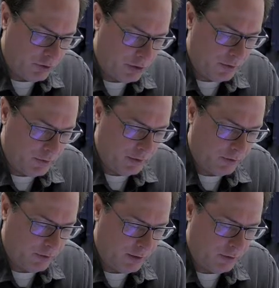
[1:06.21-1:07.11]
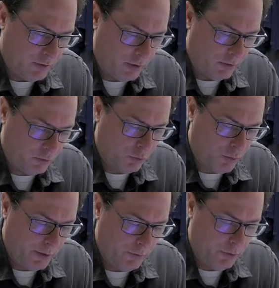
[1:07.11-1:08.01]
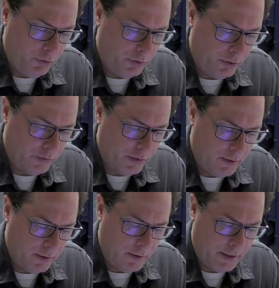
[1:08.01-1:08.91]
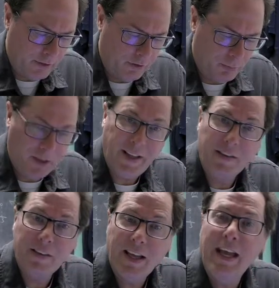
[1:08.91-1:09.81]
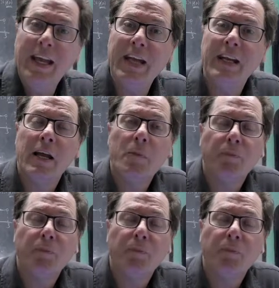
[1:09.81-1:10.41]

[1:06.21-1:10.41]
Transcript: Now g of x is the square root of x plus 8,